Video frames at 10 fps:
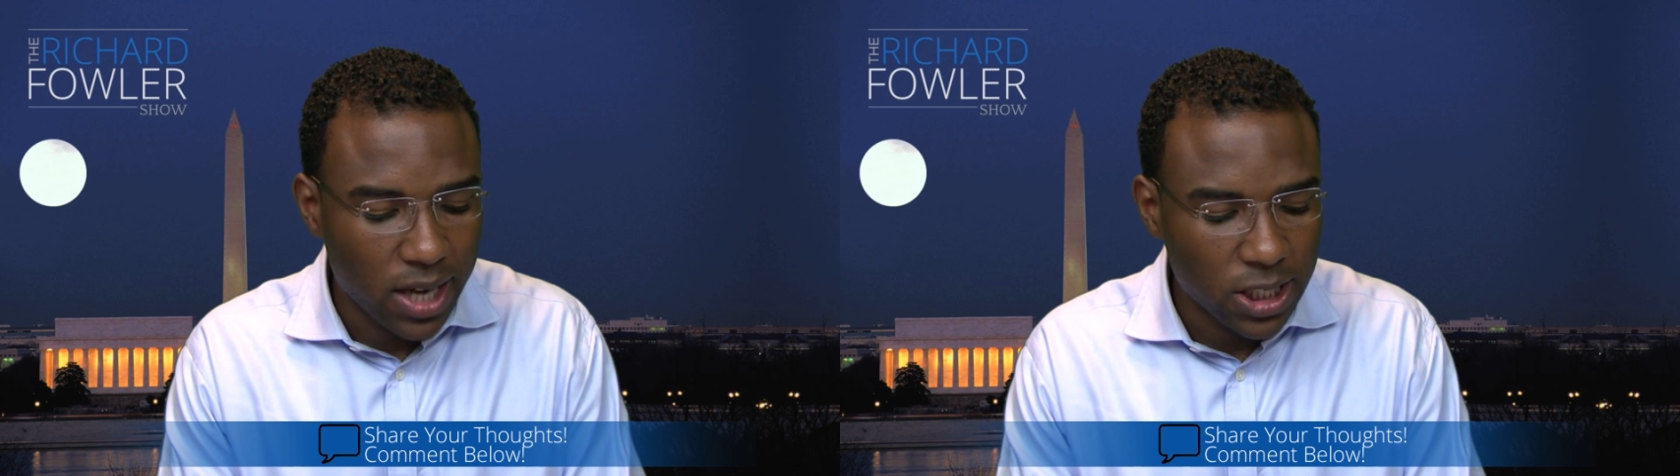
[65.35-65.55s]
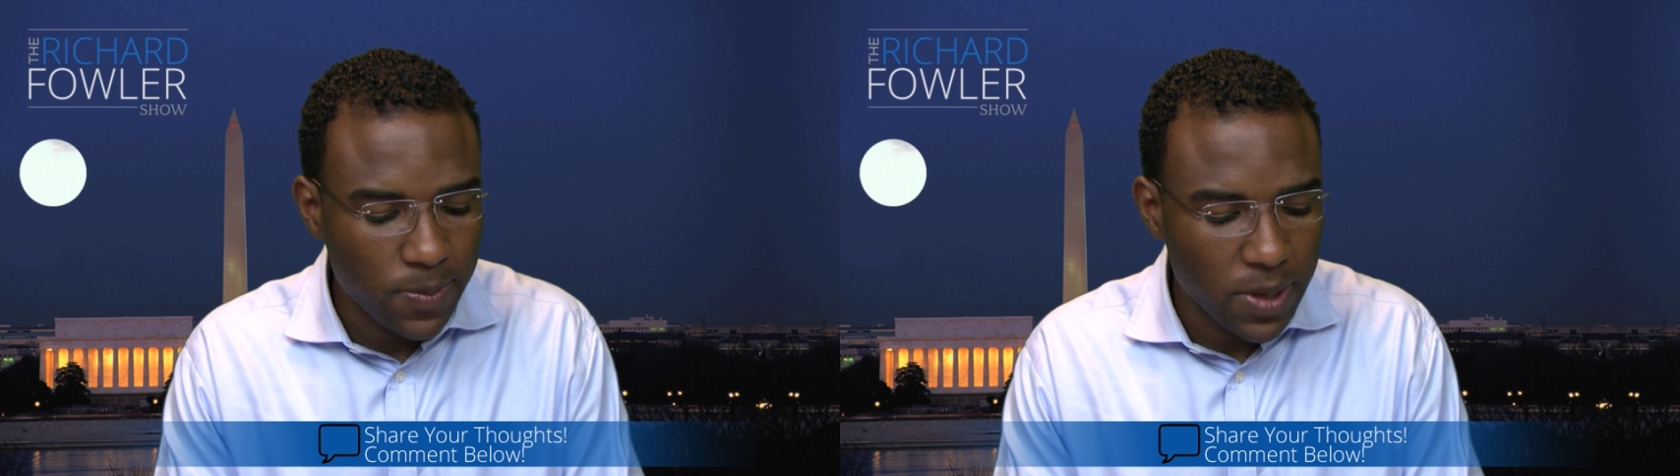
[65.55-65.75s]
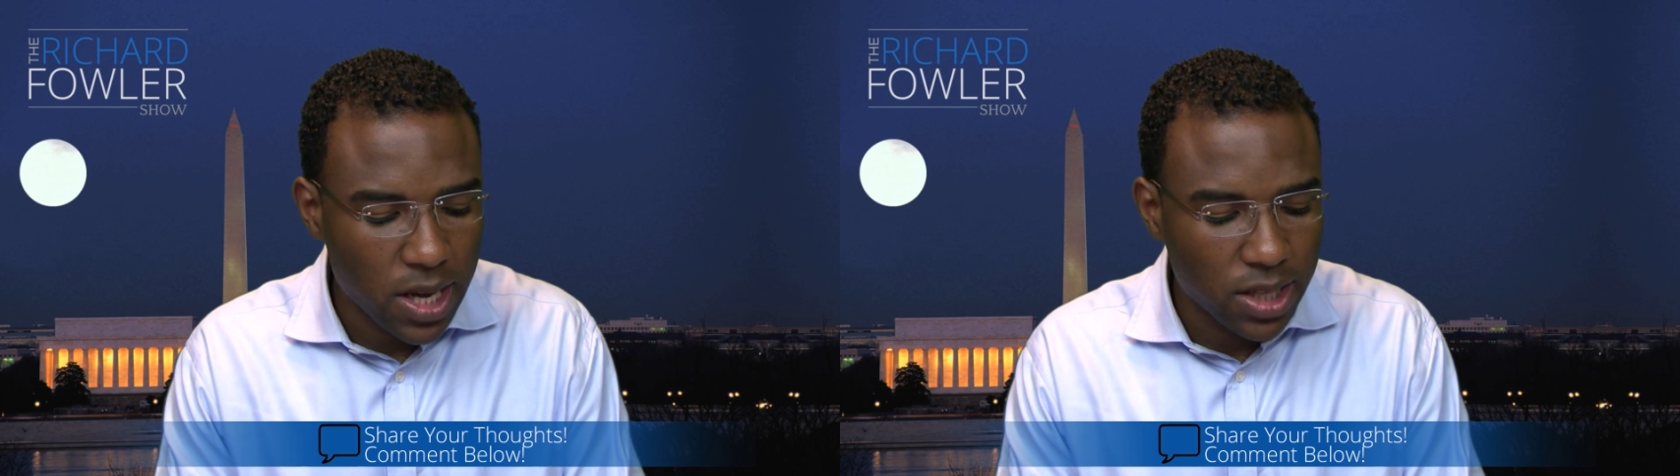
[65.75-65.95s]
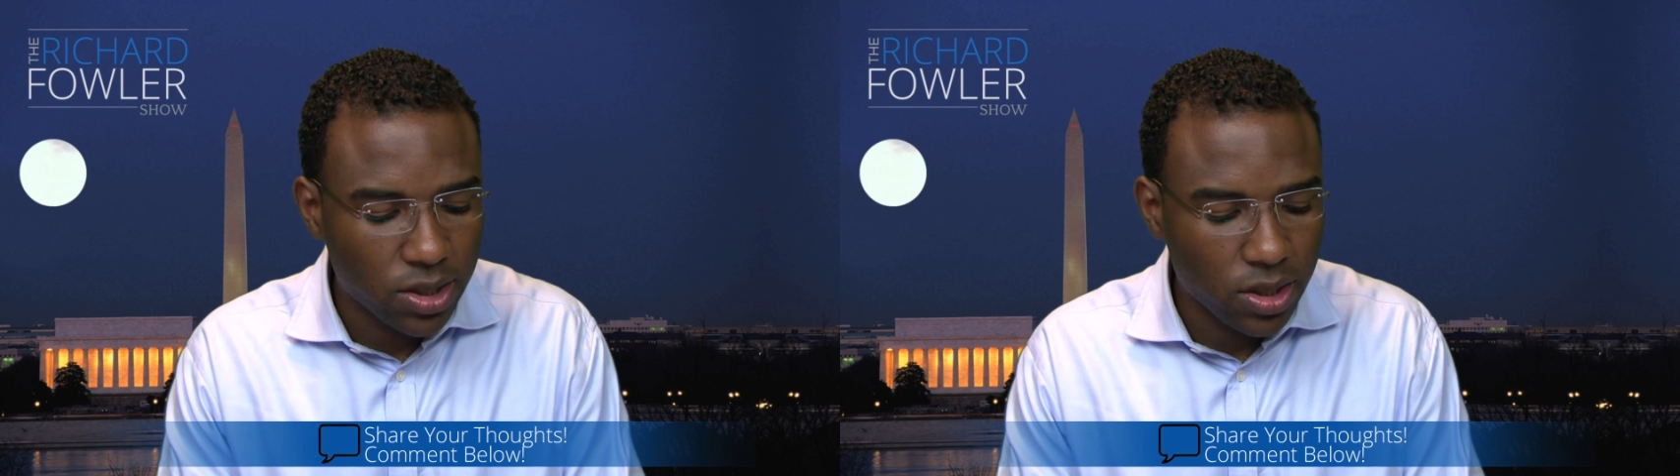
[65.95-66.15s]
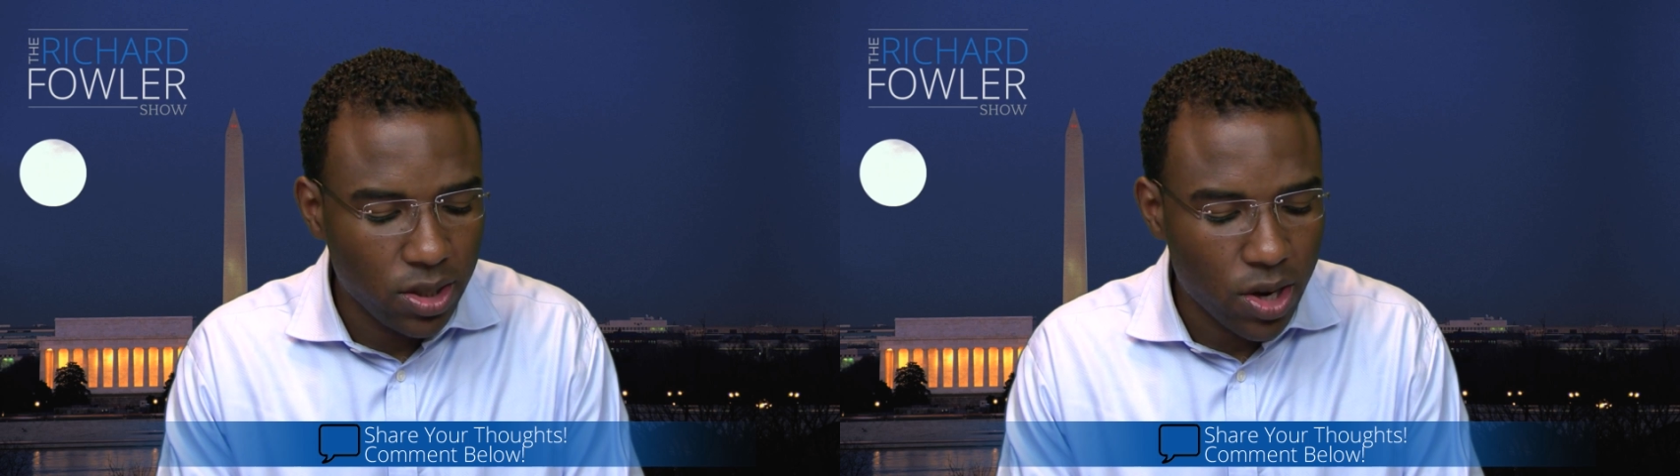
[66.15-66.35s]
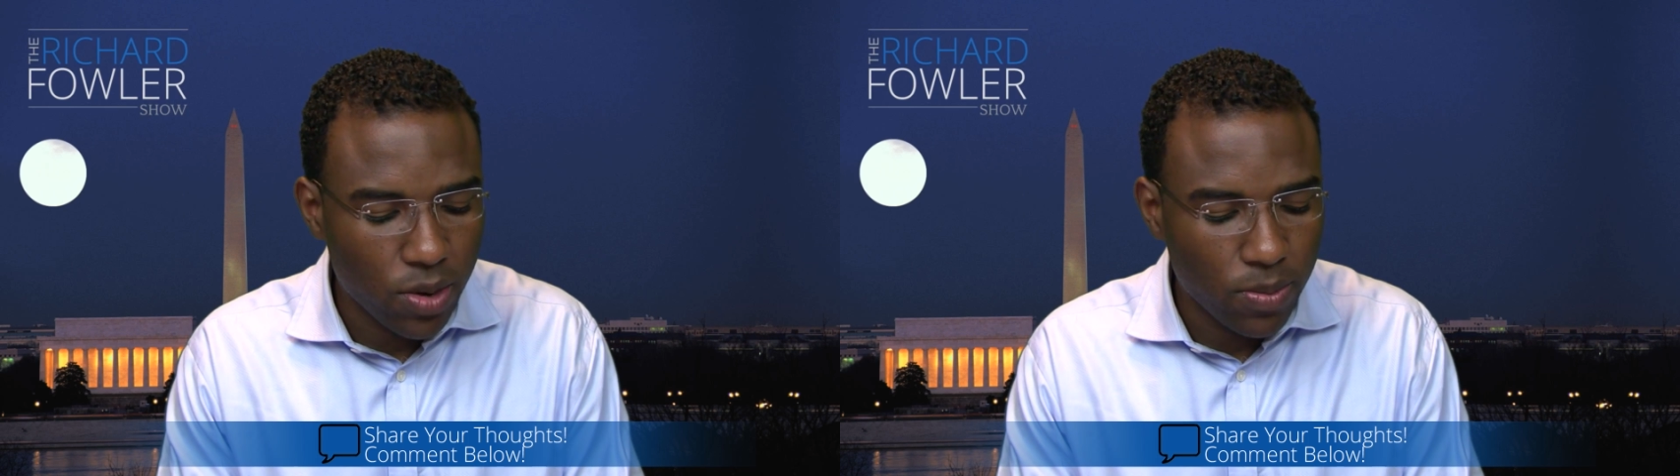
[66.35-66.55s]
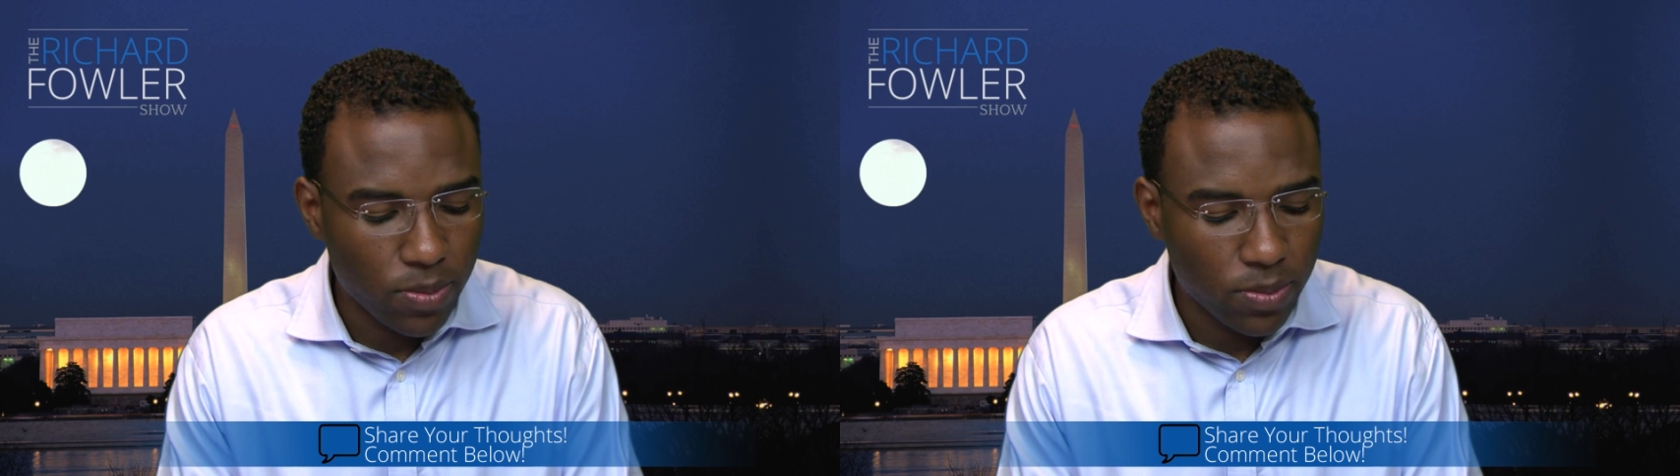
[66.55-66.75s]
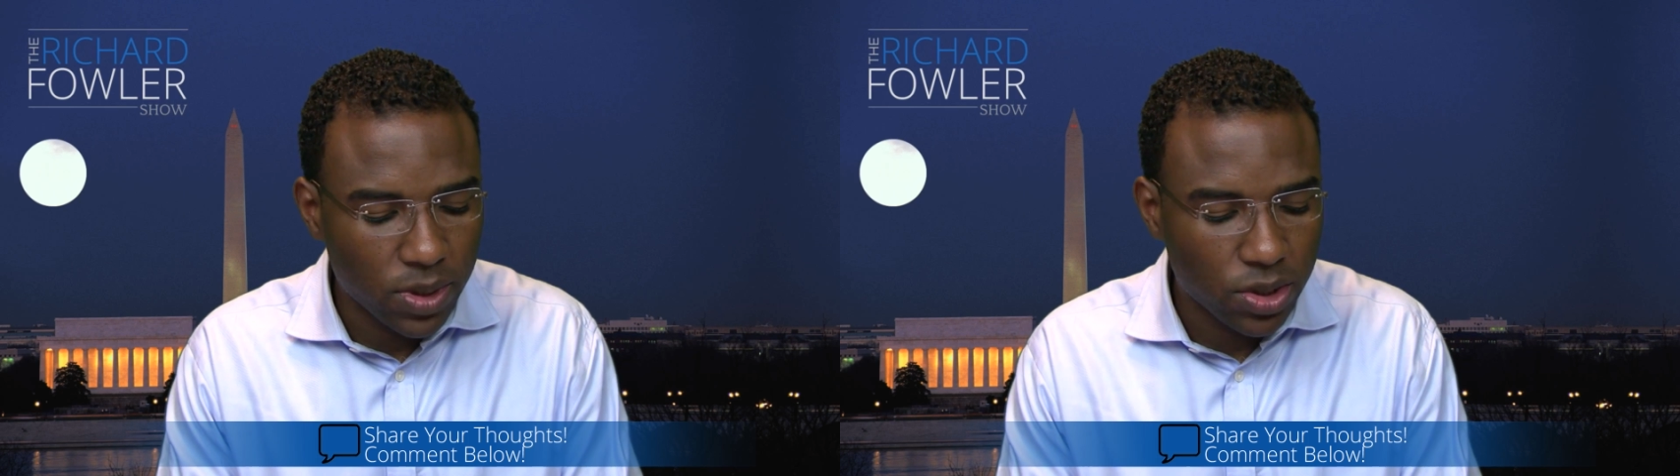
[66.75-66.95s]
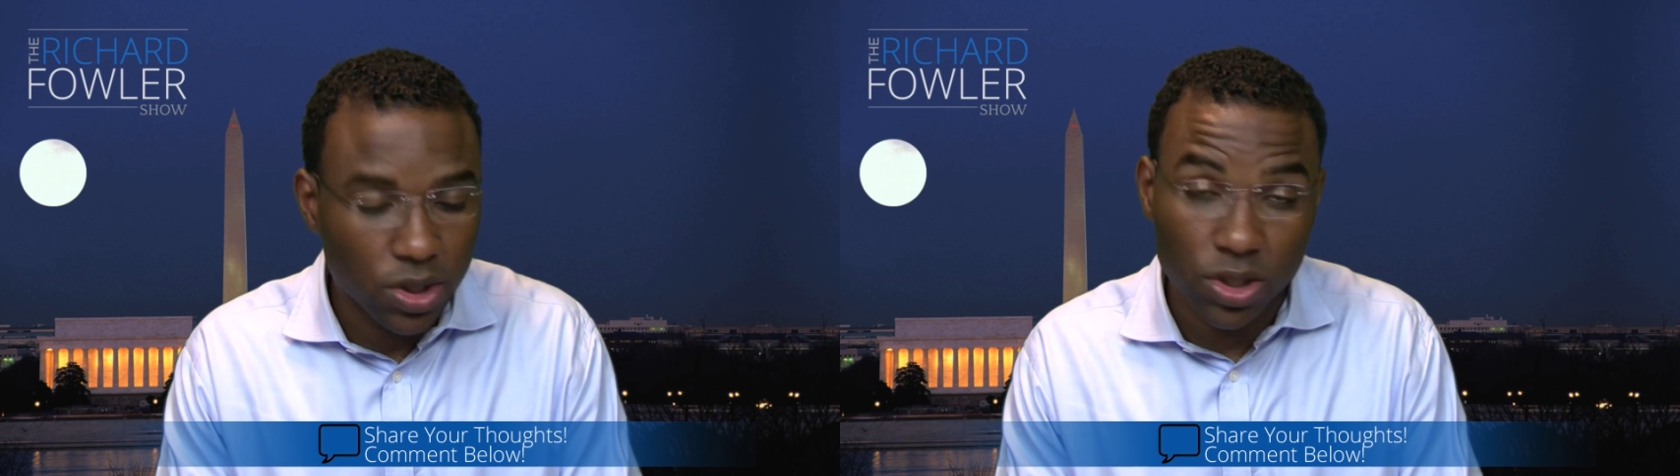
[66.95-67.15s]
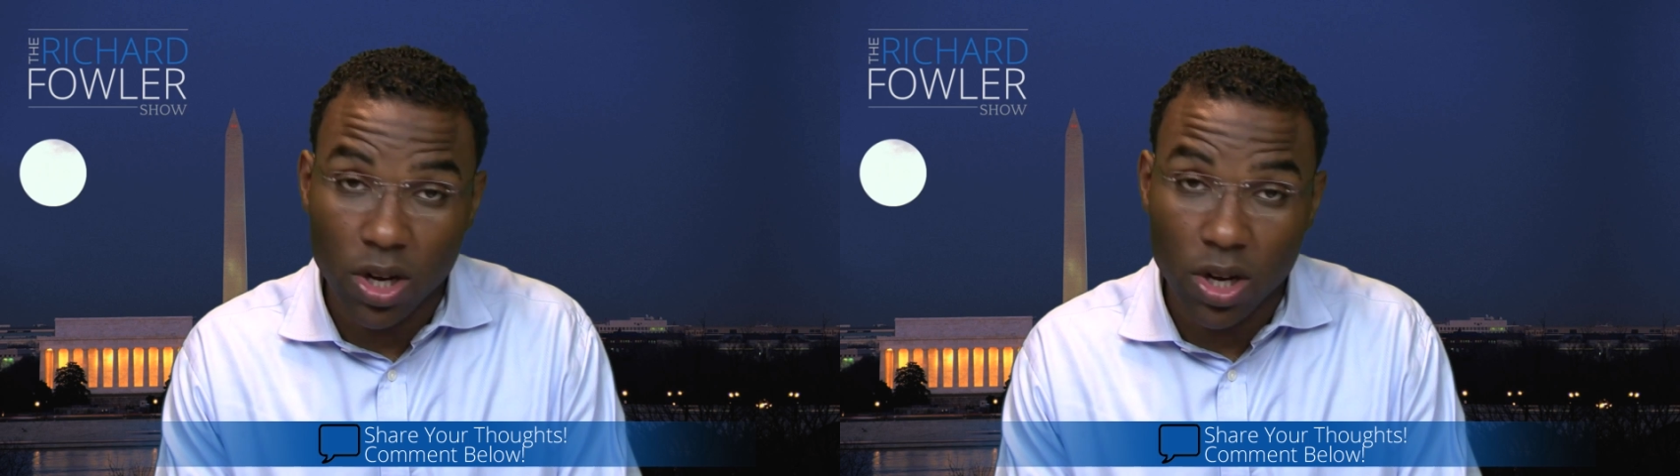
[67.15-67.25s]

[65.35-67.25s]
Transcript: And just because, you know, Mr.